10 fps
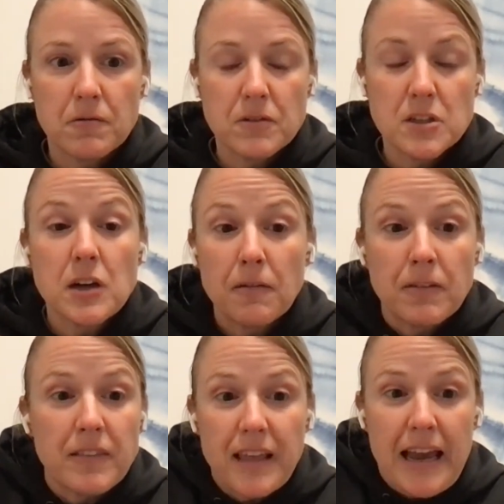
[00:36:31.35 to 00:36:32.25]
stuff
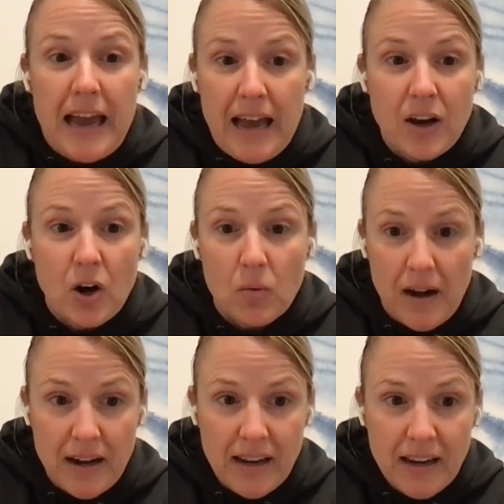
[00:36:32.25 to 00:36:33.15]
that they had
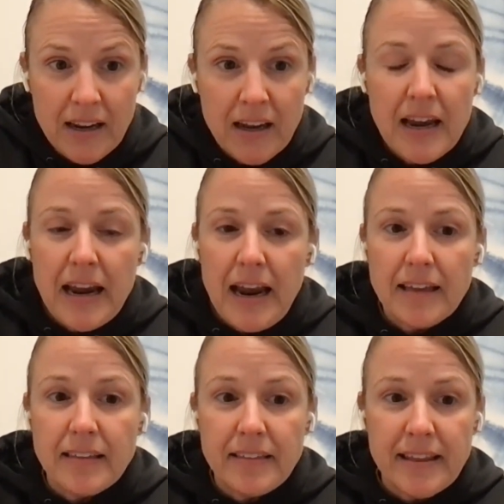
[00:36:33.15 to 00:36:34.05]
already.
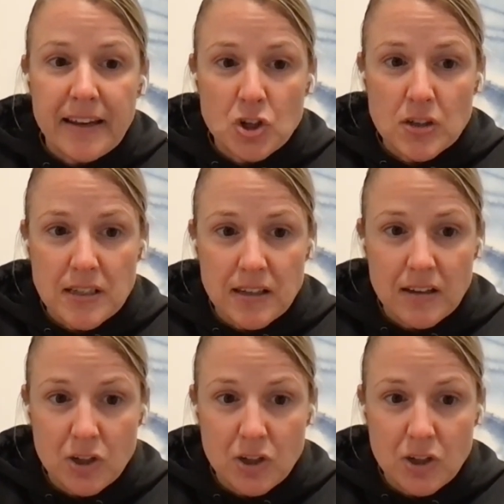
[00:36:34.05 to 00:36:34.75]
And then they just